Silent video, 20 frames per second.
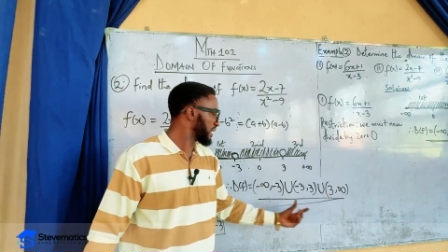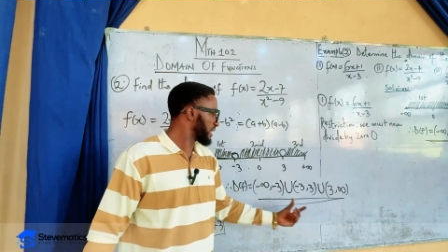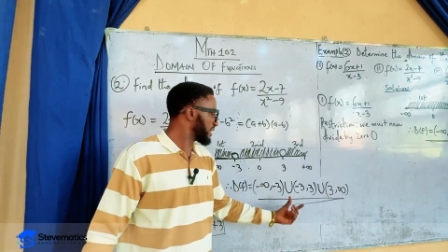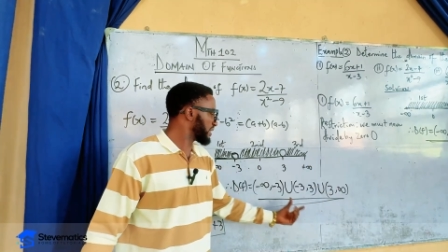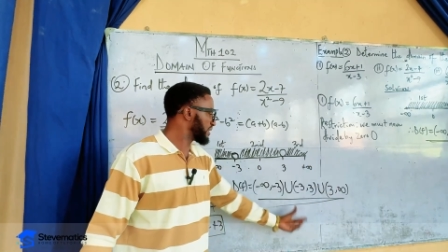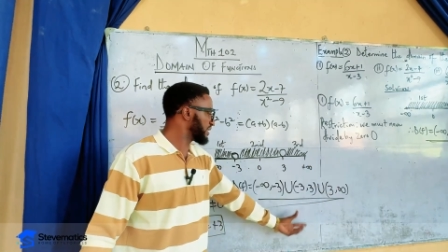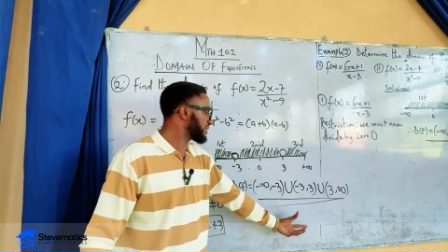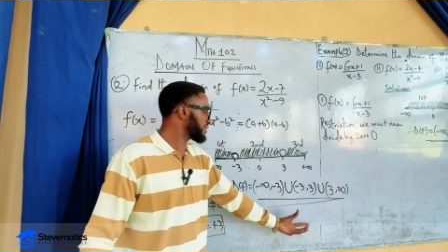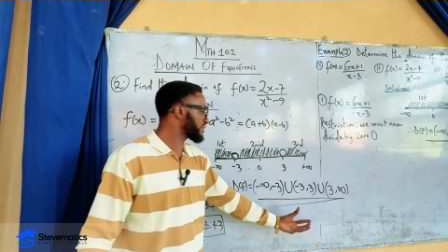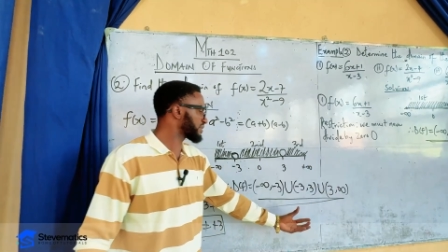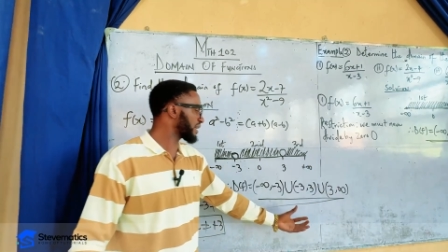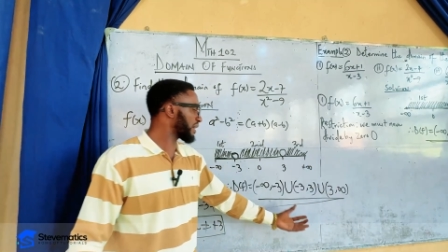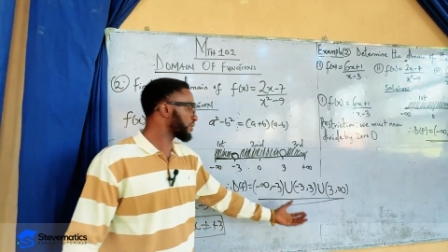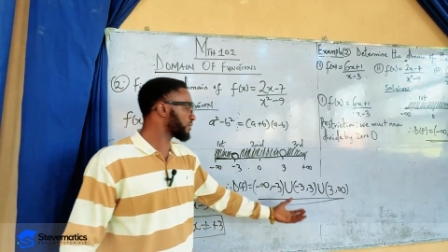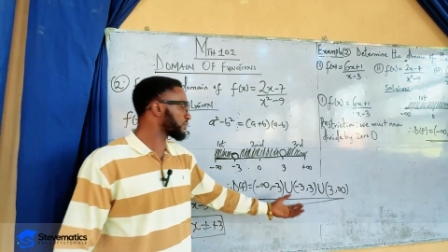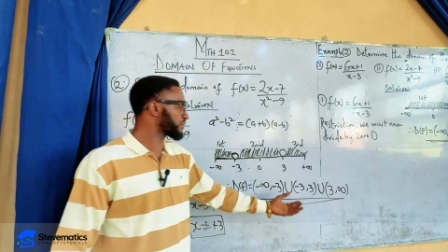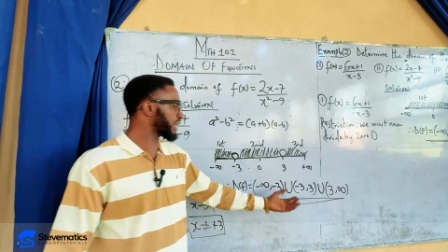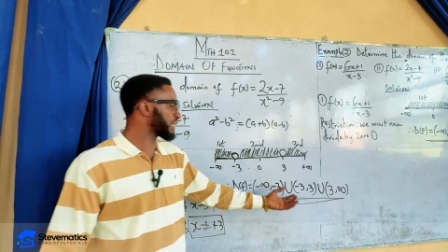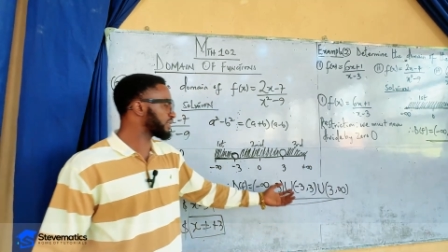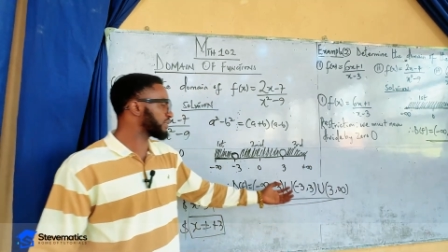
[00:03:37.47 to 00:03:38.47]
This is how
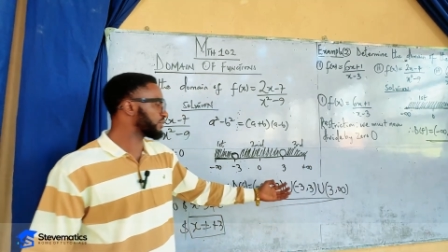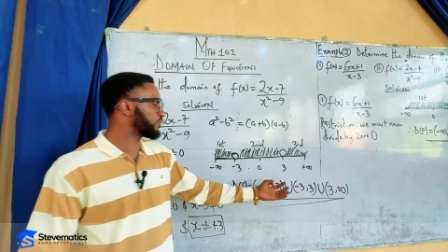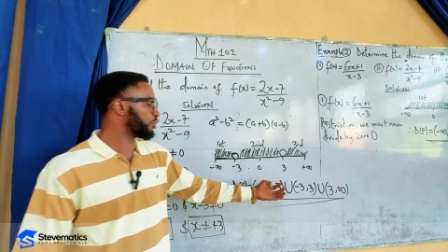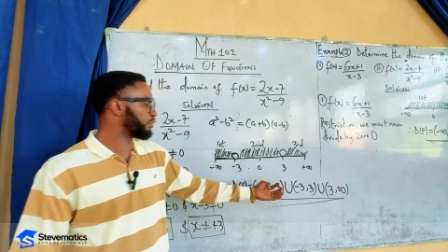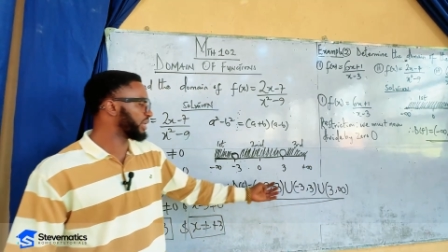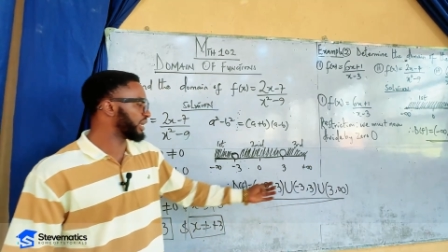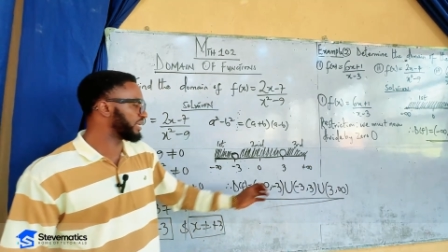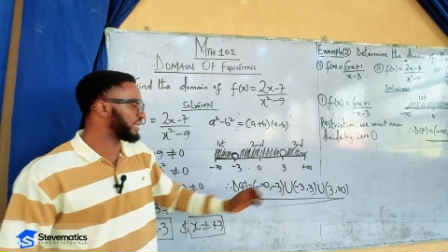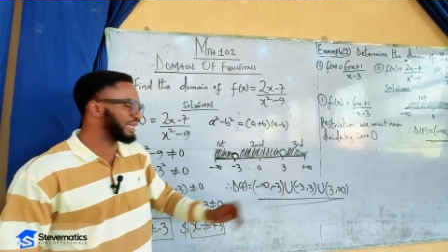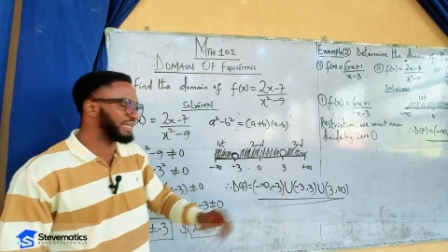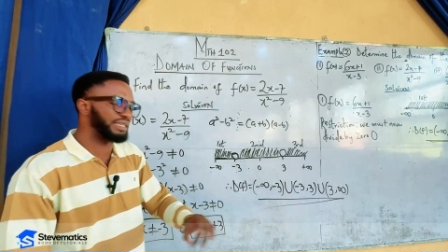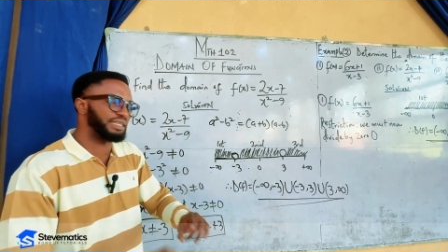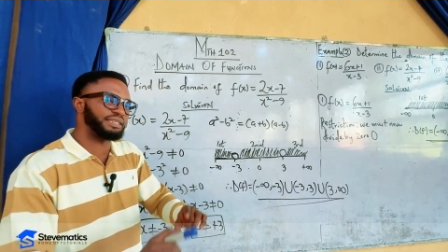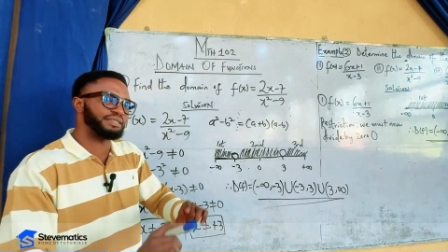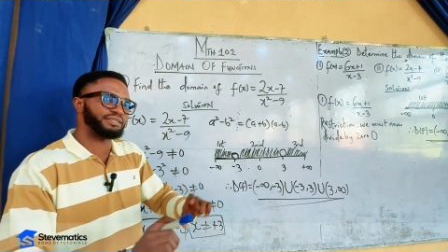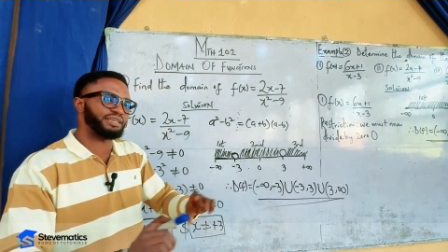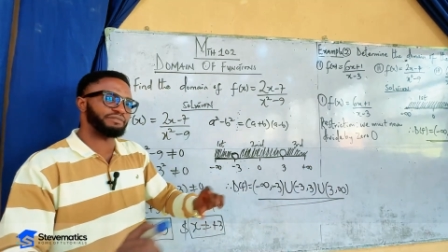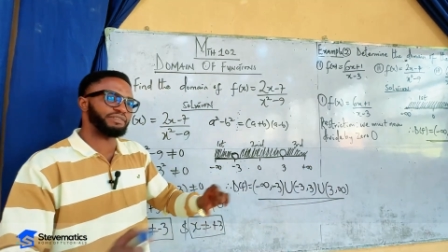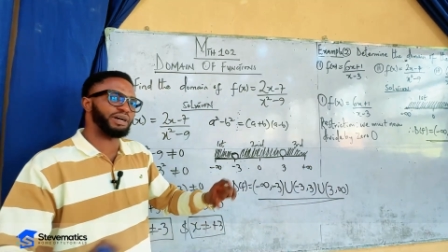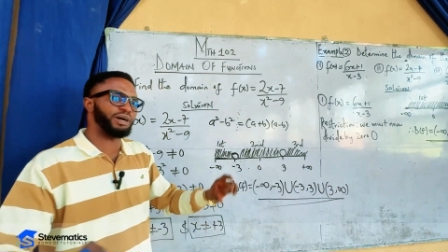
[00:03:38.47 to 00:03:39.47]
you write the domain in
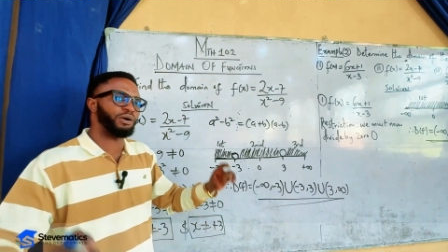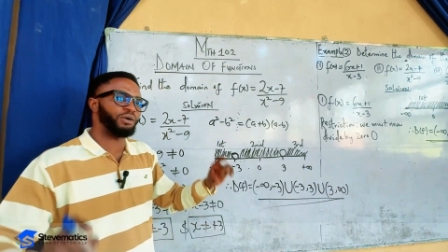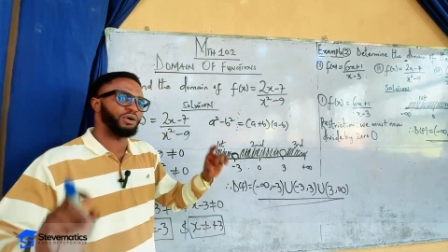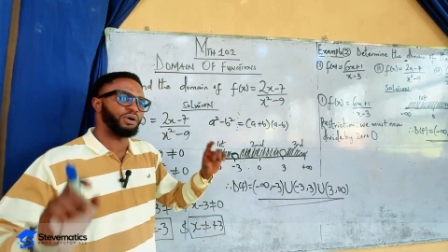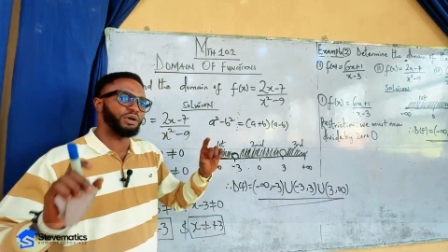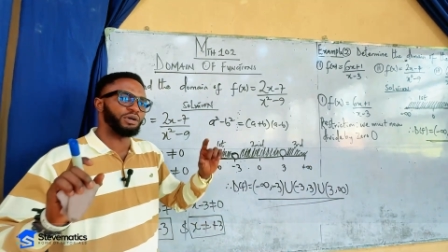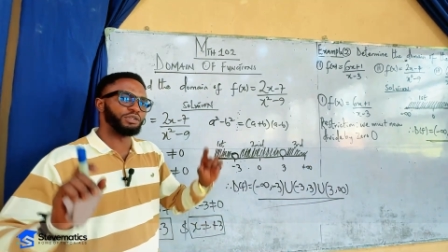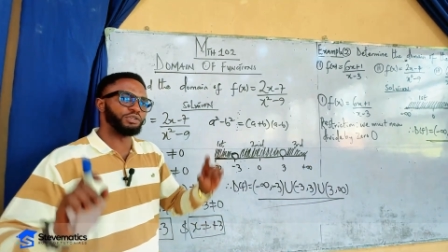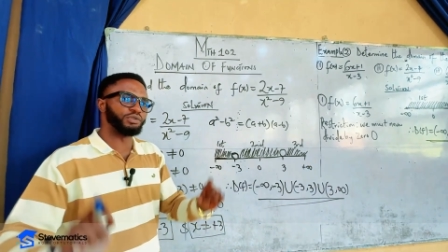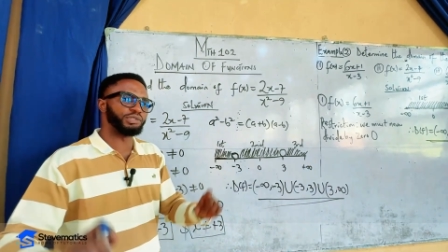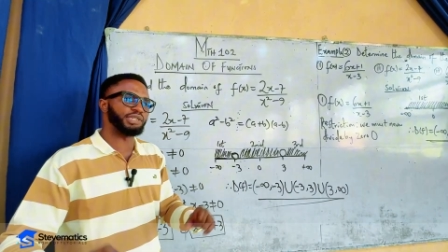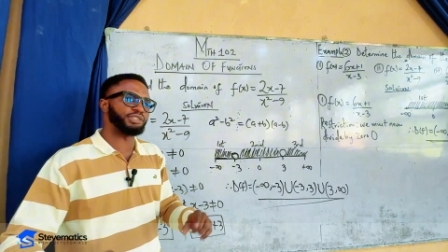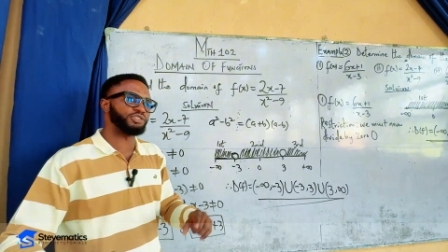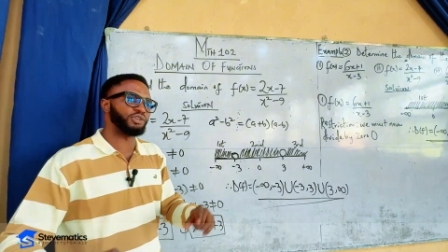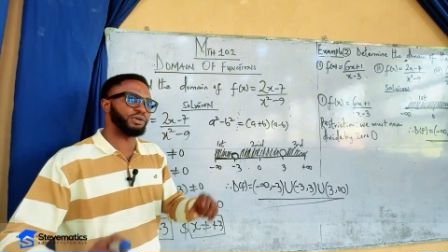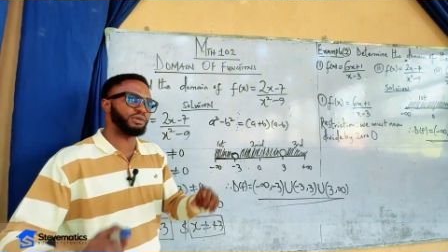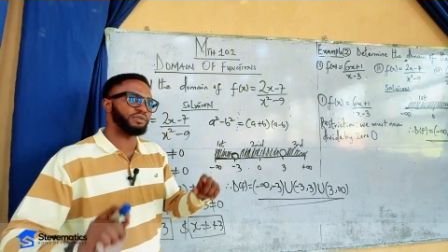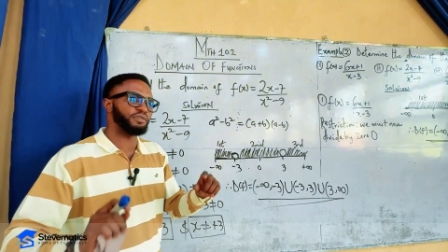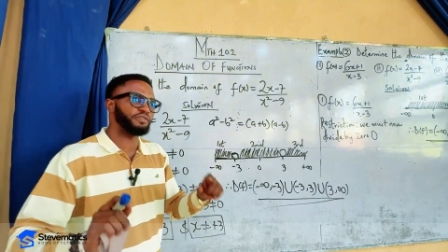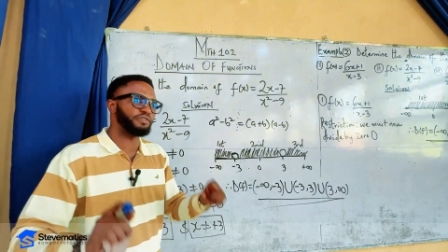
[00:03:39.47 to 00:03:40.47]
interval
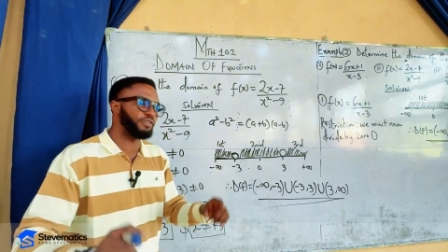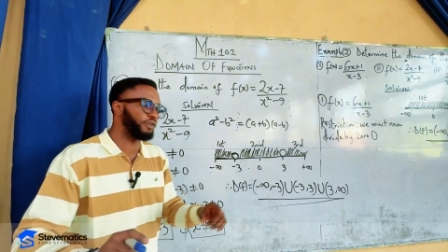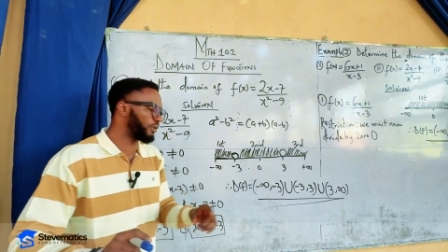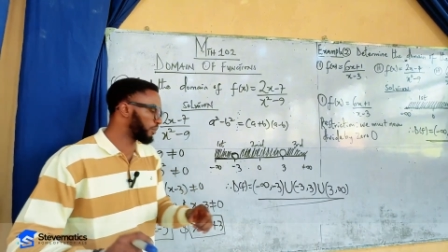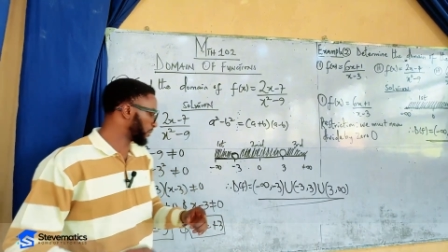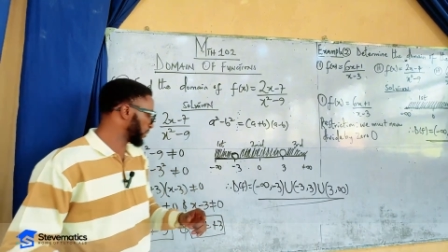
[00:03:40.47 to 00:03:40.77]
notation form.